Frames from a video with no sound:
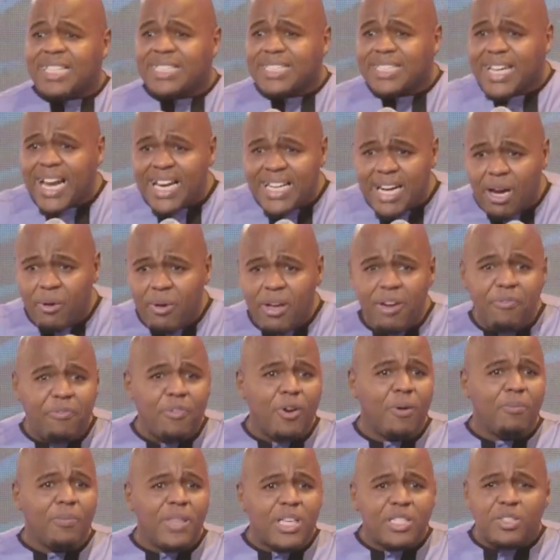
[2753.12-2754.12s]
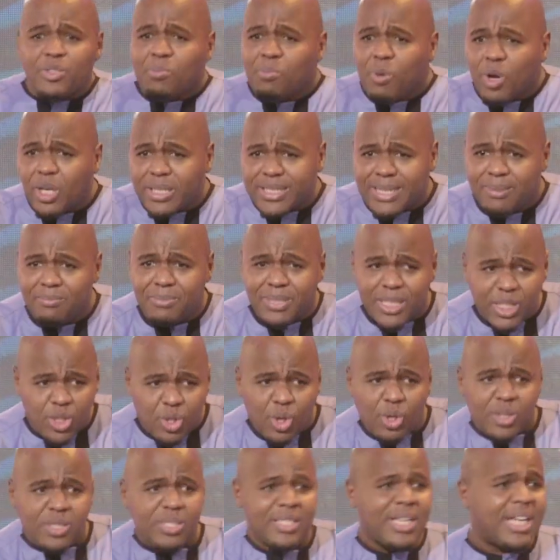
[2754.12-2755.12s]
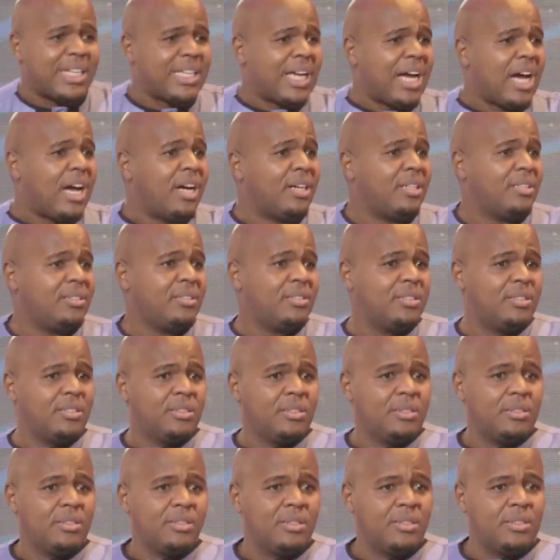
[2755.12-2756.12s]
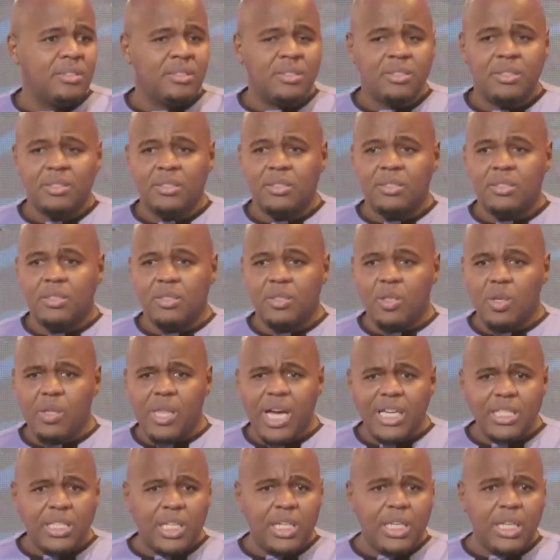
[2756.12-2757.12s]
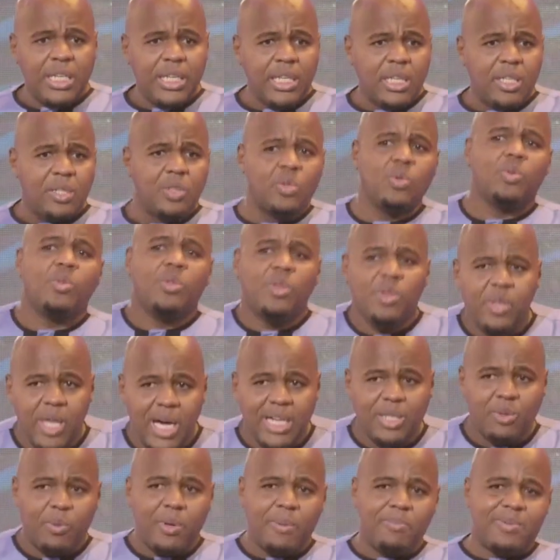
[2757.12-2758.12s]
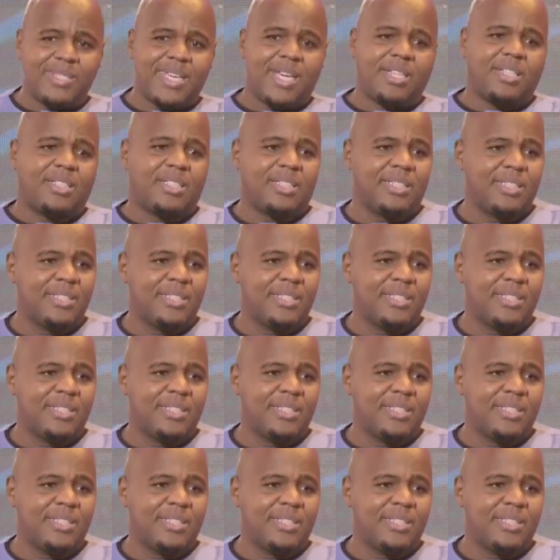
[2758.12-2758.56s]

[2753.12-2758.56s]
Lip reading: run away from the small temptations that are, you know, that click to that website